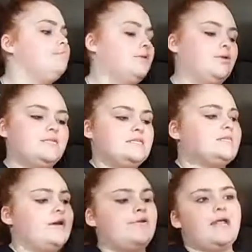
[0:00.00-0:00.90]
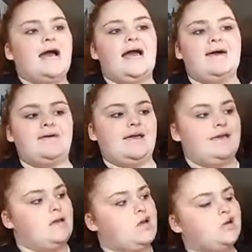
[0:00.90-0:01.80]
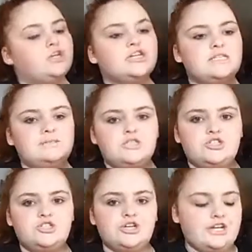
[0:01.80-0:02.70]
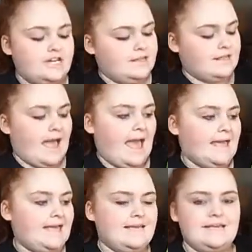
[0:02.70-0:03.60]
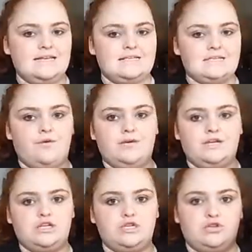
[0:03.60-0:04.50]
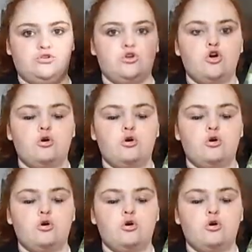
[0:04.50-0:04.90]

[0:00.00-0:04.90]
this tote, I have a Christmas tree that he is going to